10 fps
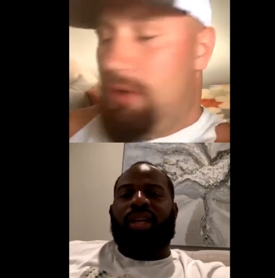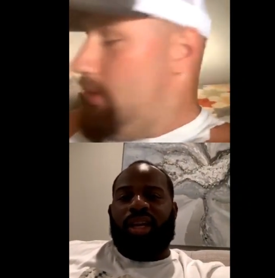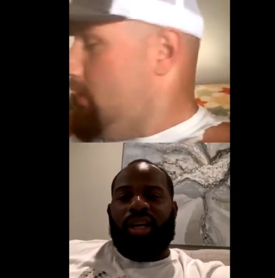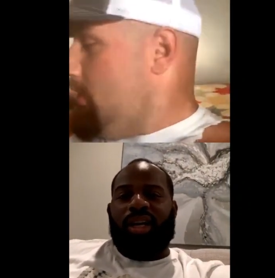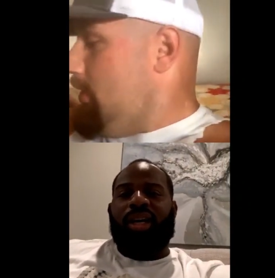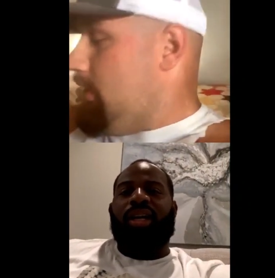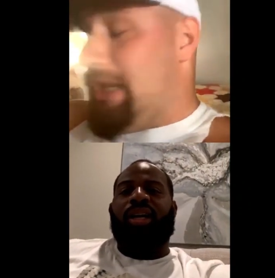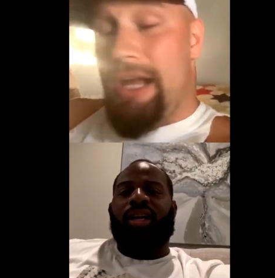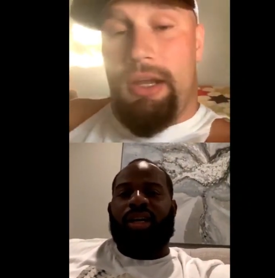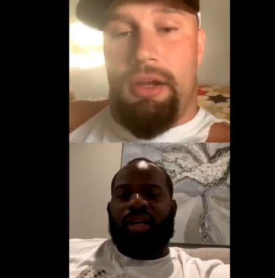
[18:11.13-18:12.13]
Speaker 1: and,
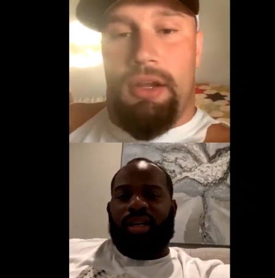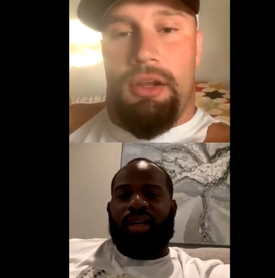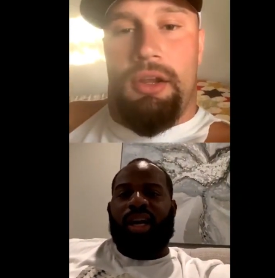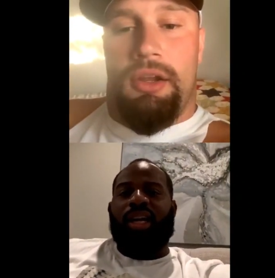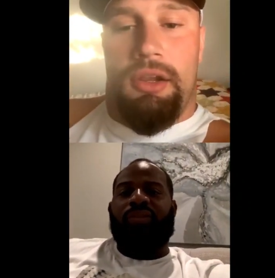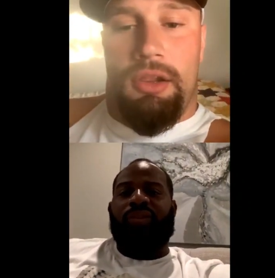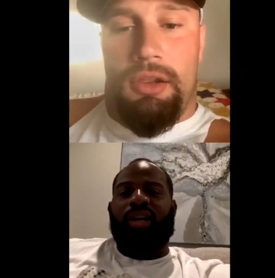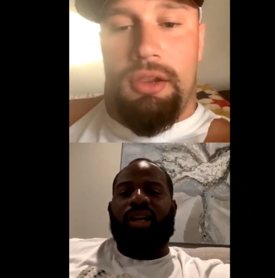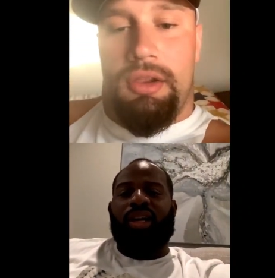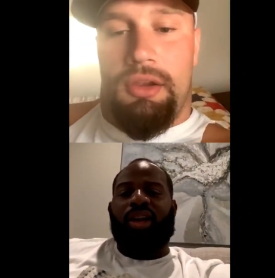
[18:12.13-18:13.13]
uh, I
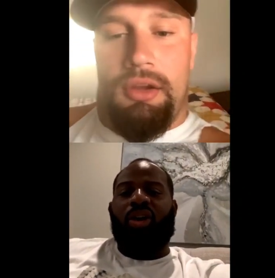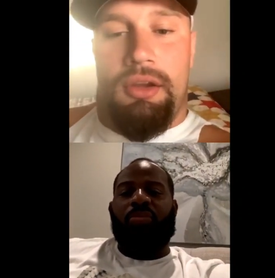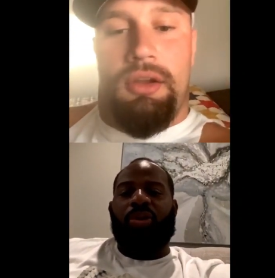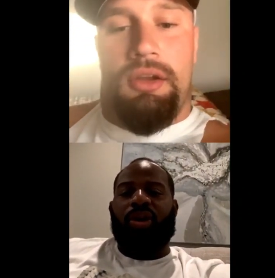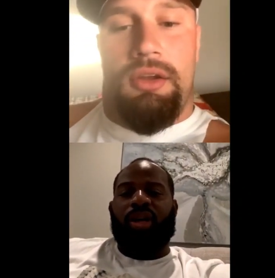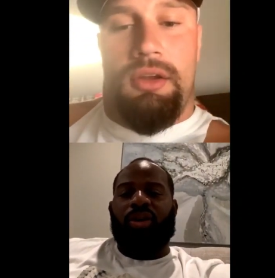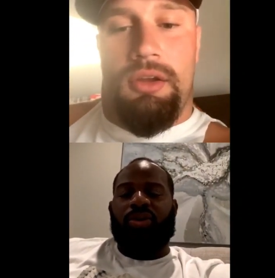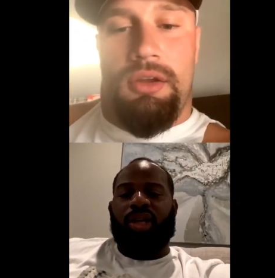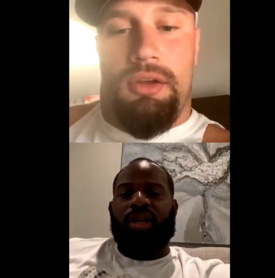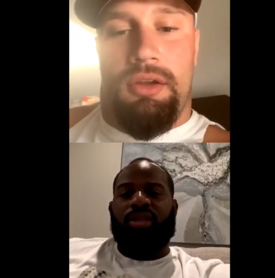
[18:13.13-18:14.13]
left, uh, Longport,
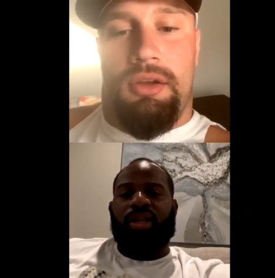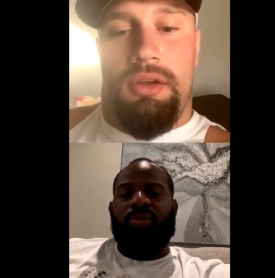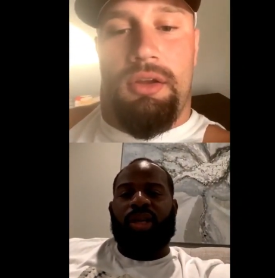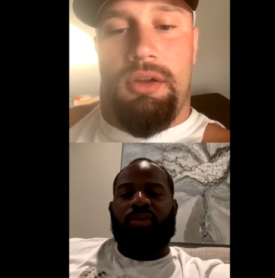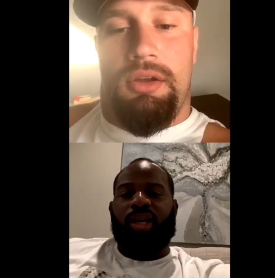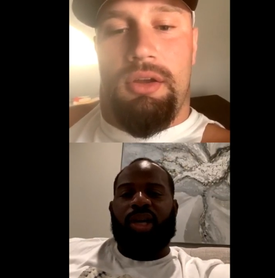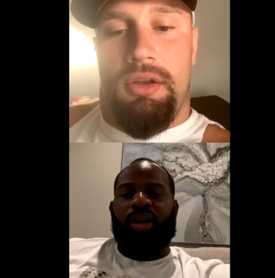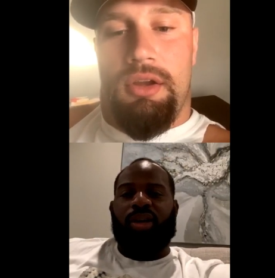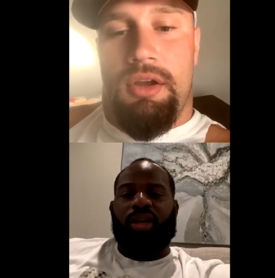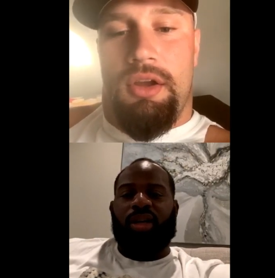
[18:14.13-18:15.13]
New Jersey and we, we
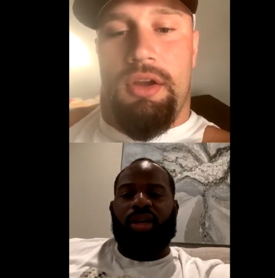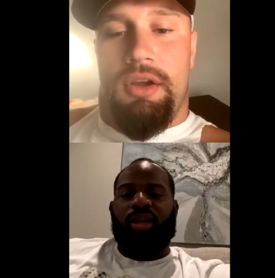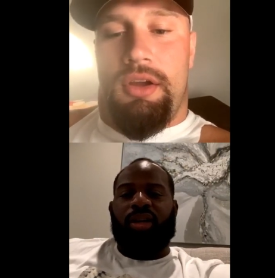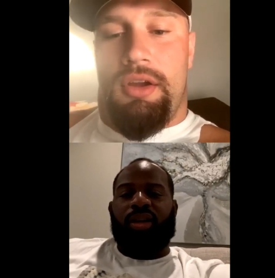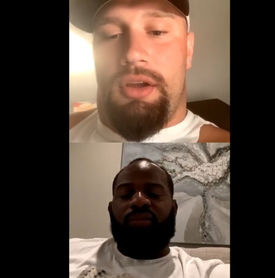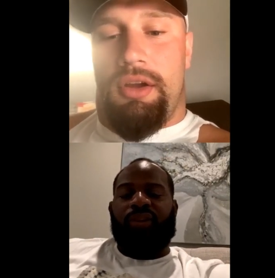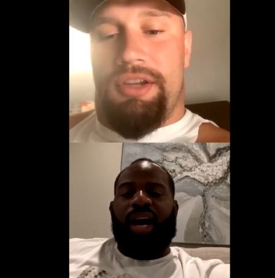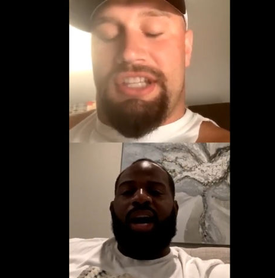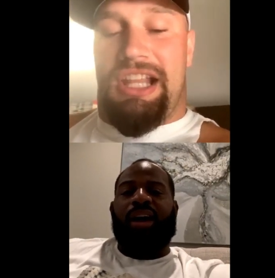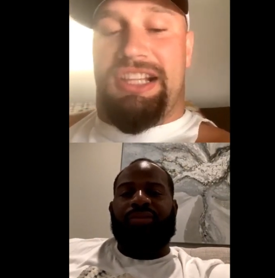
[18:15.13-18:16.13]
caught, uh,
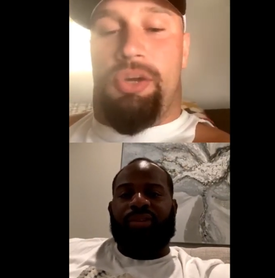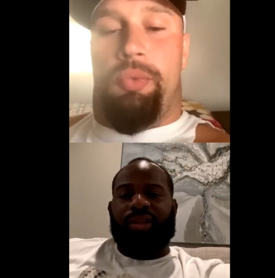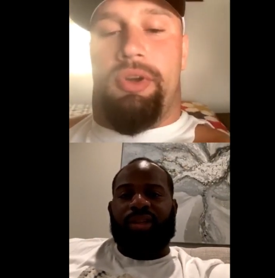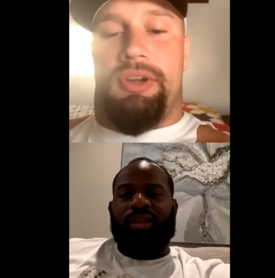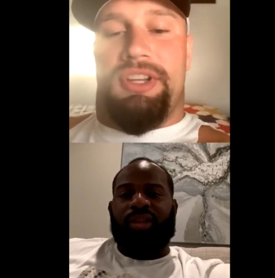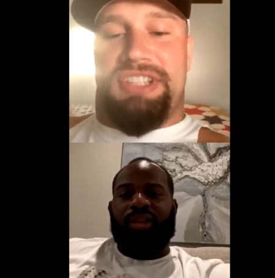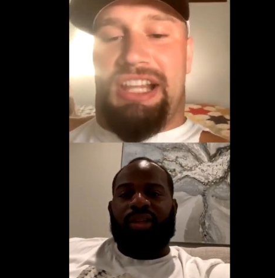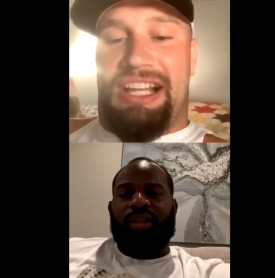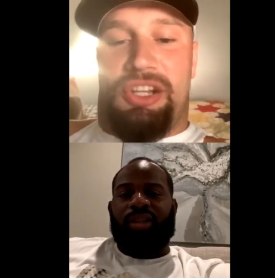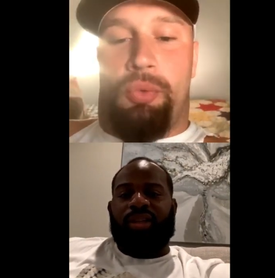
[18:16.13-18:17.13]
five. Is that like
Speaker 2: the, is
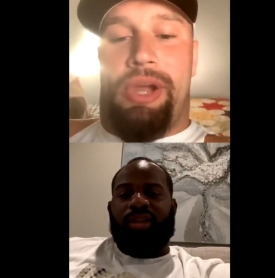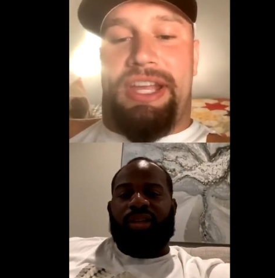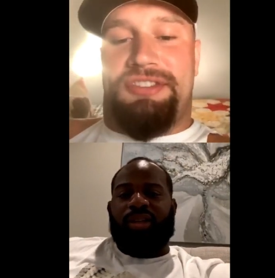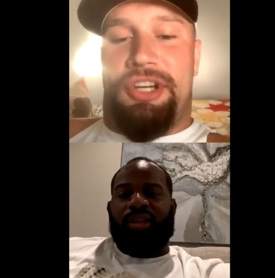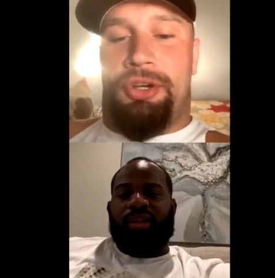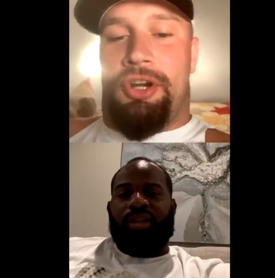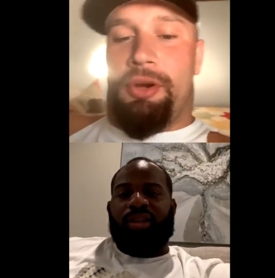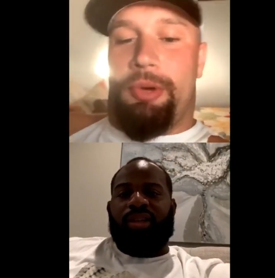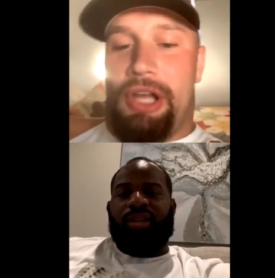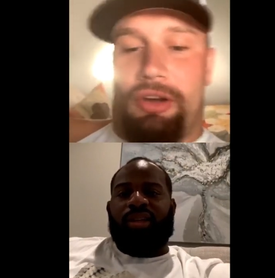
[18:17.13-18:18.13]
that like the wicked tuna
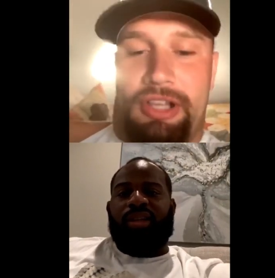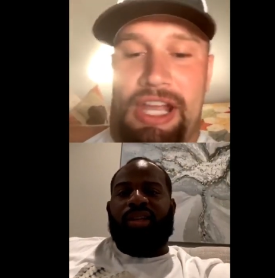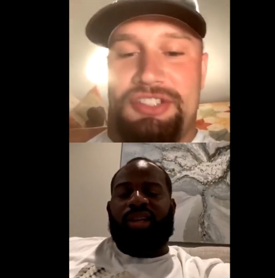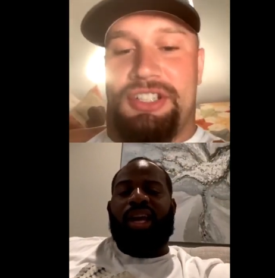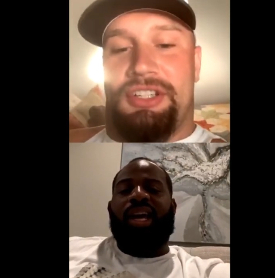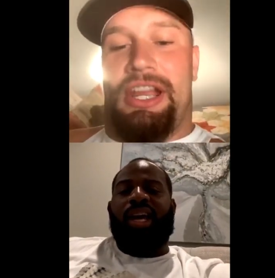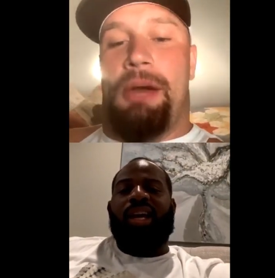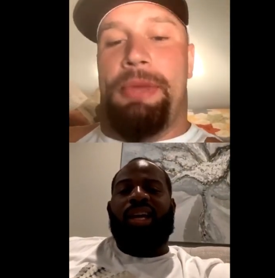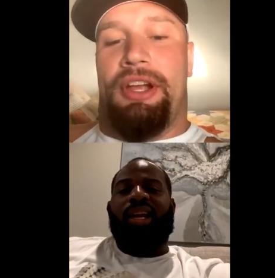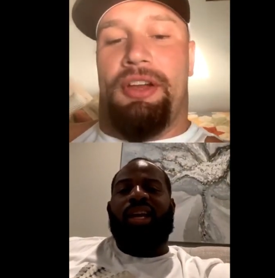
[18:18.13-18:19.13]
or were y'all catching? Yeah.
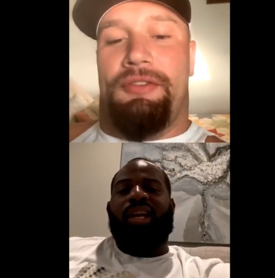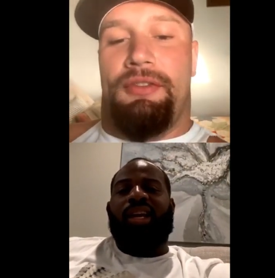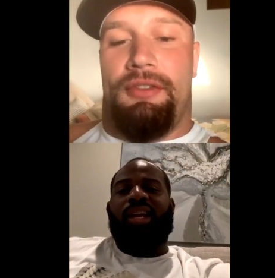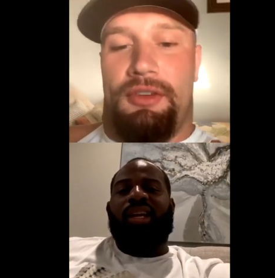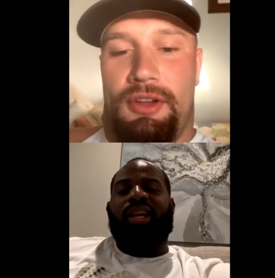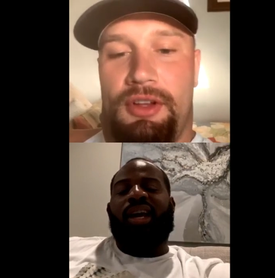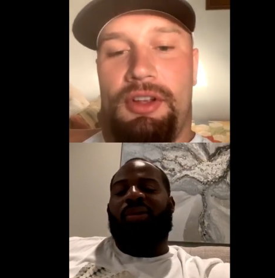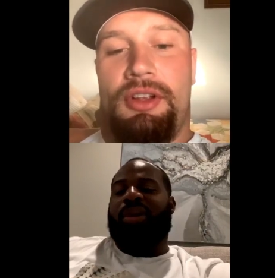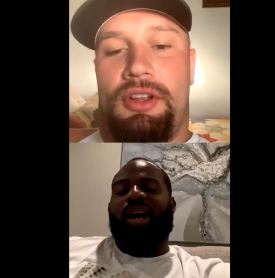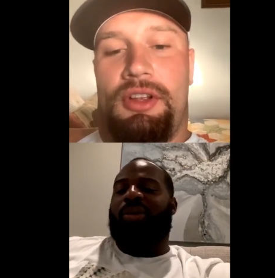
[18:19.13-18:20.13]
How
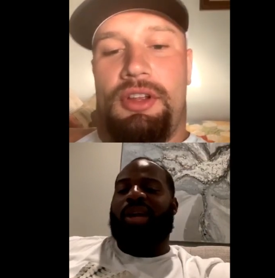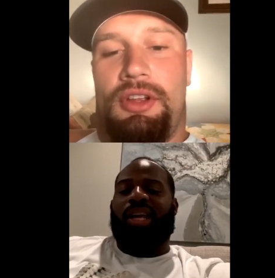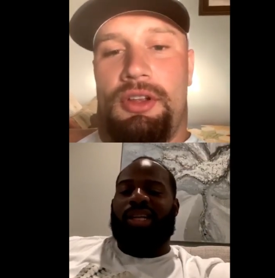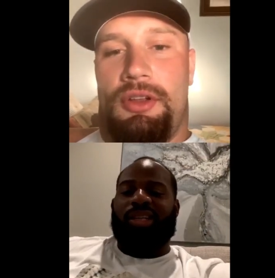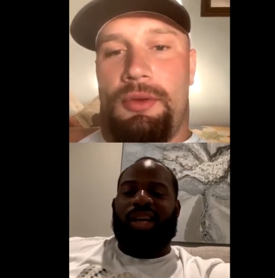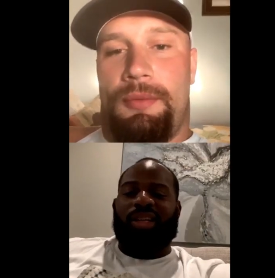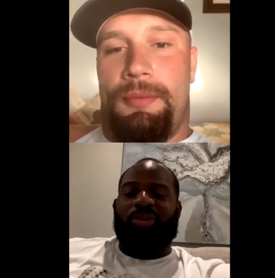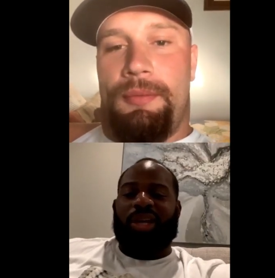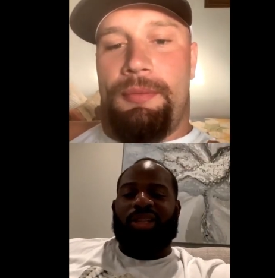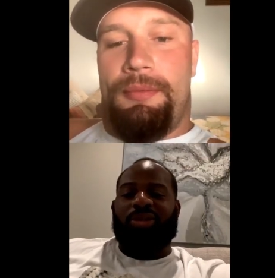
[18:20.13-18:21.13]
Speaker 1: No, no, we ain't catching that like
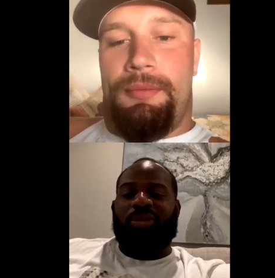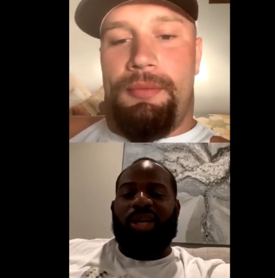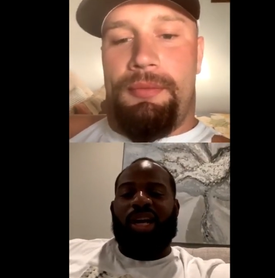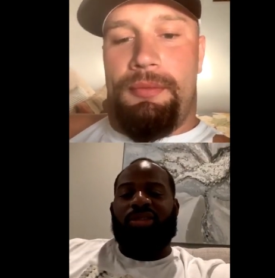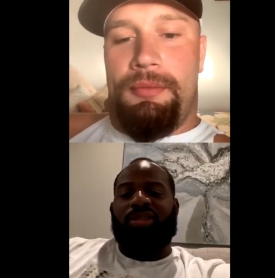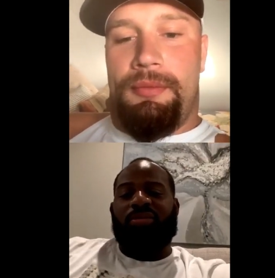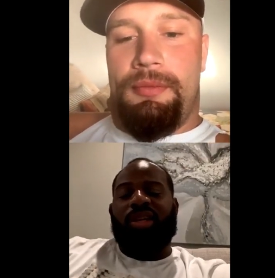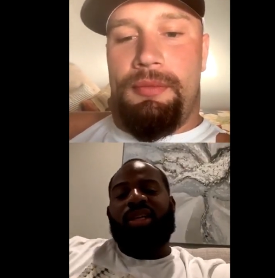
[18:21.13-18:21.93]
the wicked tuna. We caught some,